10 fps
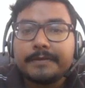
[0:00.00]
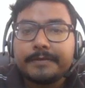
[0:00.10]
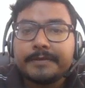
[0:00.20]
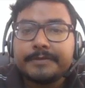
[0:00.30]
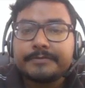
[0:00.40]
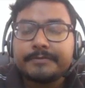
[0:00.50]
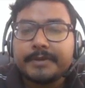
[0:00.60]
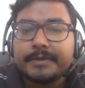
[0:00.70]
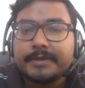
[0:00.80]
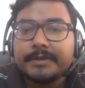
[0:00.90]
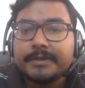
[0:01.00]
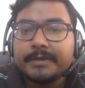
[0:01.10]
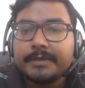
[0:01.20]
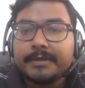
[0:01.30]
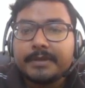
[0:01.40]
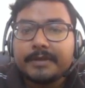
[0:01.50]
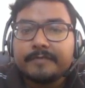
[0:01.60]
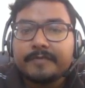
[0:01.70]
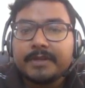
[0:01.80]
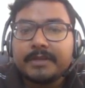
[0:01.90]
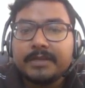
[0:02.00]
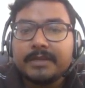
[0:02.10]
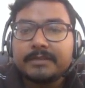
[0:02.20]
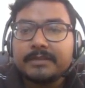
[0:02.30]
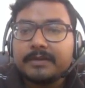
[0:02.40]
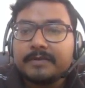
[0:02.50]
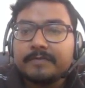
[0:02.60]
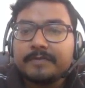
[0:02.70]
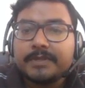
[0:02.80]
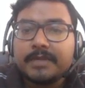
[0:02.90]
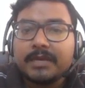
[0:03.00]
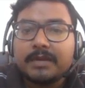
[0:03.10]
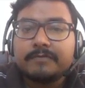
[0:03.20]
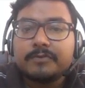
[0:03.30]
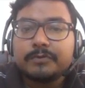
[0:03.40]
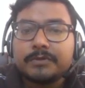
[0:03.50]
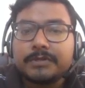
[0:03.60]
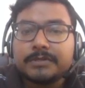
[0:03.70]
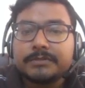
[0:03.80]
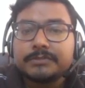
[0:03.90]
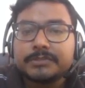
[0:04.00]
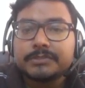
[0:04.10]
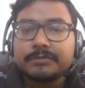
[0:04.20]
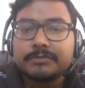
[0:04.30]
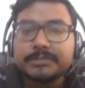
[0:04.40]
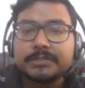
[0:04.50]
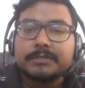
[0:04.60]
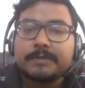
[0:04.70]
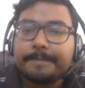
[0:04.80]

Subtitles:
is ready, and finally at the end we have to return just the result.